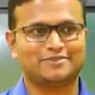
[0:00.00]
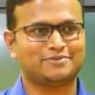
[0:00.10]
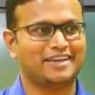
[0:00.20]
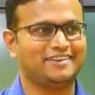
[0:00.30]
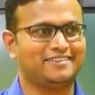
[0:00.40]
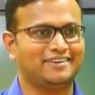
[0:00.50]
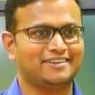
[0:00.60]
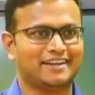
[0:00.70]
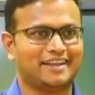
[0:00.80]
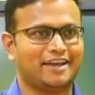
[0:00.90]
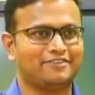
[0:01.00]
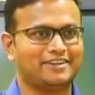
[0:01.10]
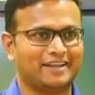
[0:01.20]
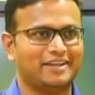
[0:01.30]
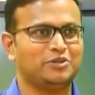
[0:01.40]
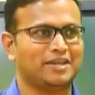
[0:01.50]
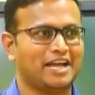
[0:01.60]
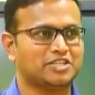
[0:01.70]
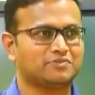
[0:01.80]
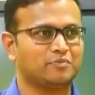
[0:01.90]
That is why I entered the train. I have a train to
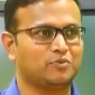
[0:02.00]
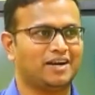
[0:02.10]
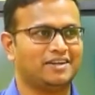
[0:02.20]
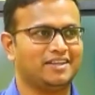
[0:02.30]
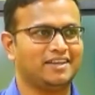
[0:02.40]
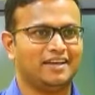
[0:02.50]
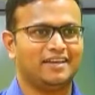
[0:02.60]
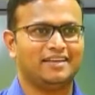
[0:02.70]
catch from Guwahati.